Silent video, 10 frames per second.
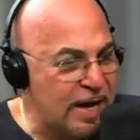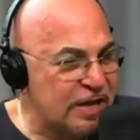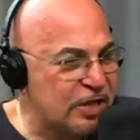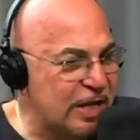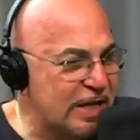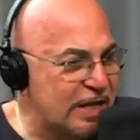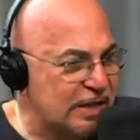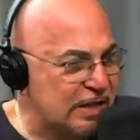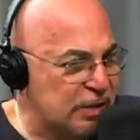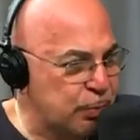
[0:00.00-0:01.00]
It's not that
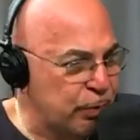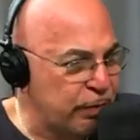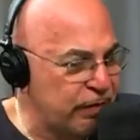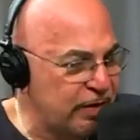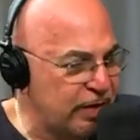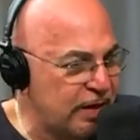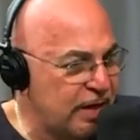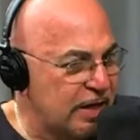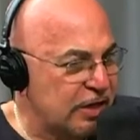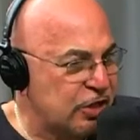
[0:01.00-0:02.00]
it disproves it,
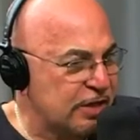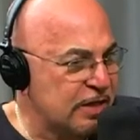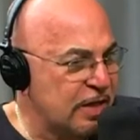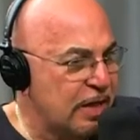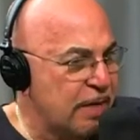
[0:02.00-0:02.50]
it just